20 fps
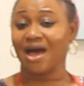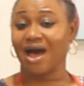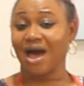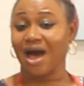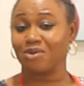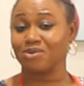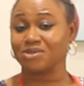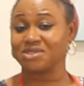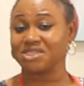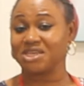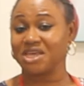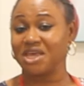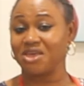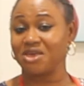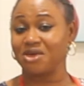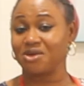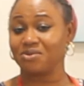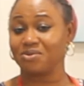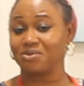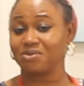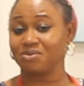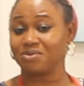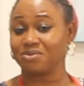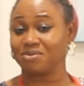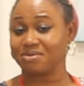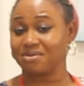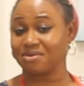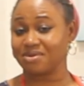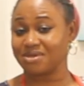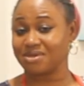I will see you
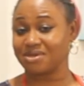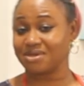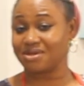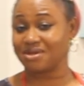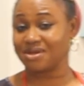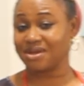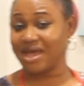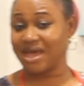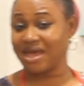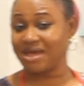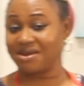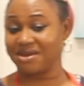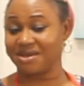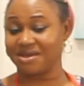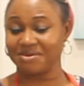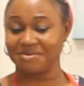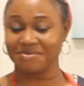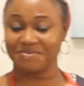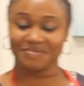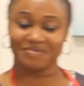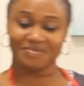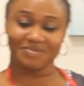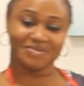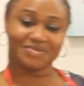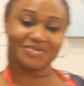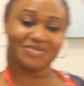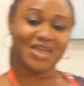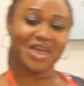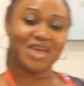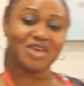later.
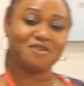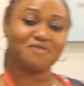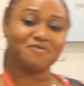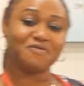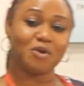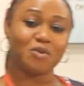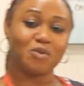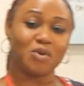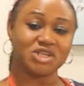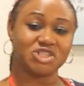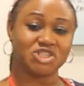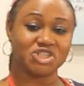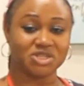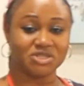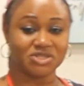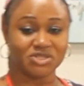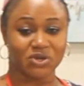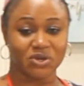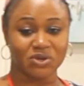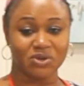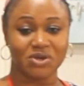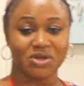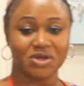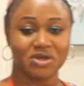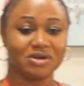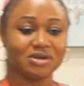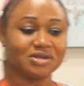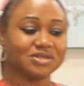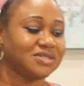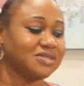Thank you for watching Tolu
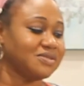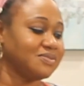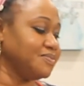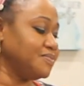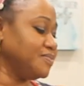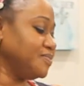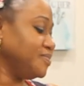Cooks.